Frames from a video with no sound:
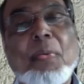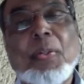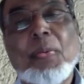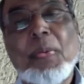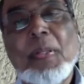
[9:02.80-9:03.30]

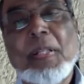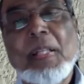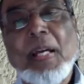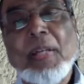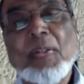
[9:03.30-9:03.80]
which we
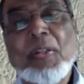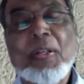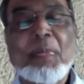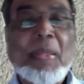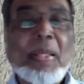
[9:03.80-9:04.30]
did last
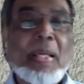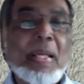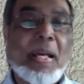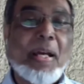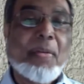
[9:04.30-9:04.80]
year,
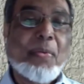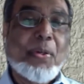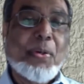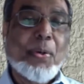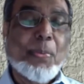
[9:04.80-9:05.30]
and
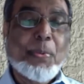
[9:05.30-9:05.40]
we hope